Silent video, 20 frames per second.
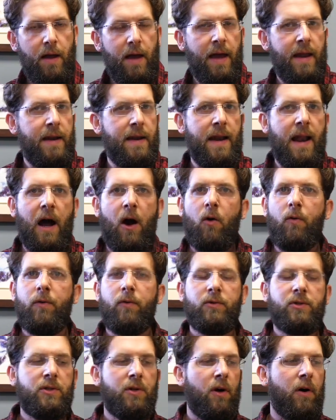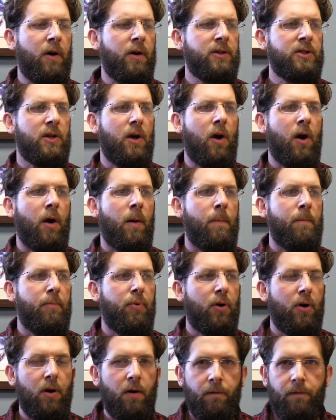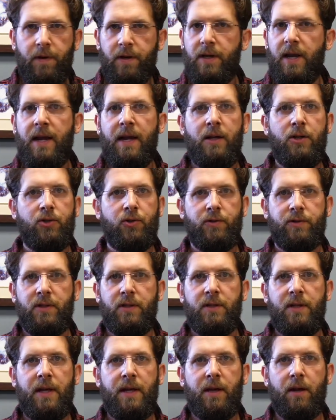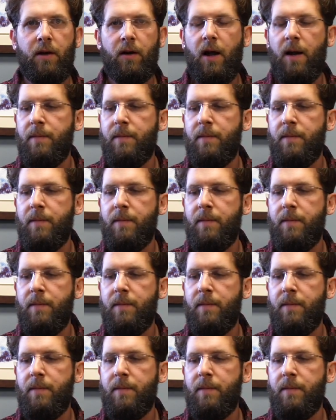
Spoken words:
And now those dogs are perfect angels in daycare.